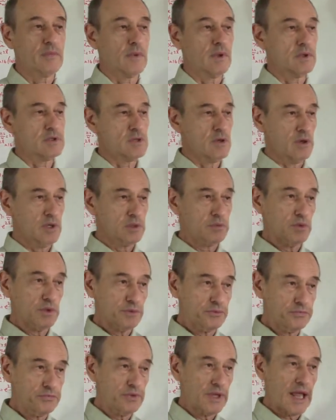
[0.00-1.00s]
So it will
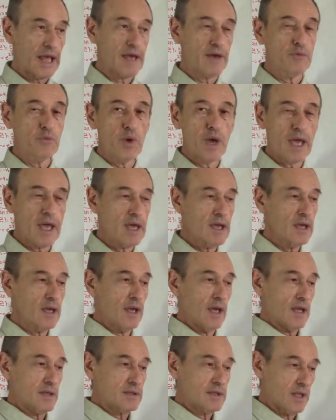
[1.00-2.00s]
fly away
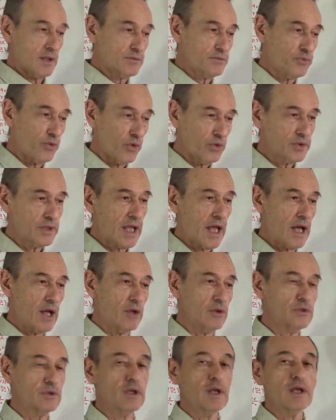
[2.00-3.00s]
and then fall
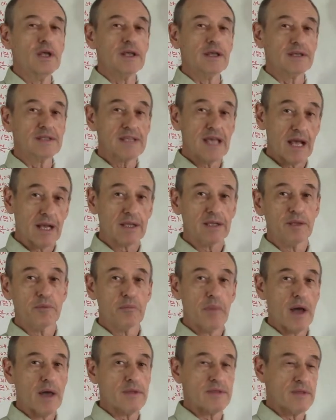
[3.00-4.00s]
down exactly
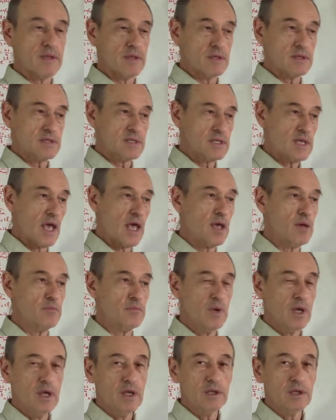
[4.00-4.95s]
by the same